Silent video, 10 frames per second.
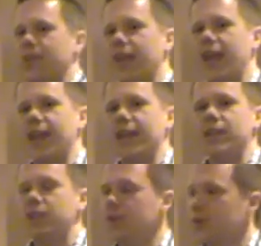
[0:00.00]

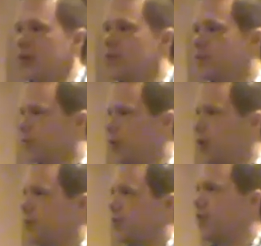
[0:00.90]
In
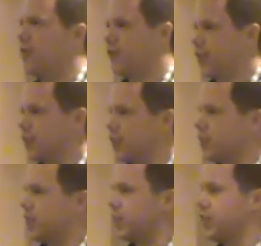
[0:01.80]
2001, he
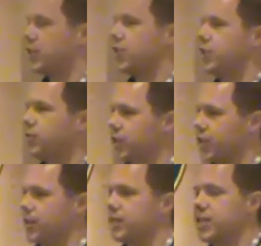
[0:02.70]
finished 2
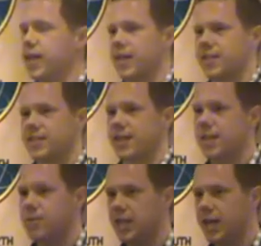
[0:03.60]
terms, and as I said,
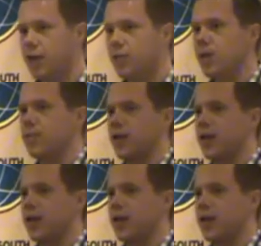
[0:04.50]
he was the only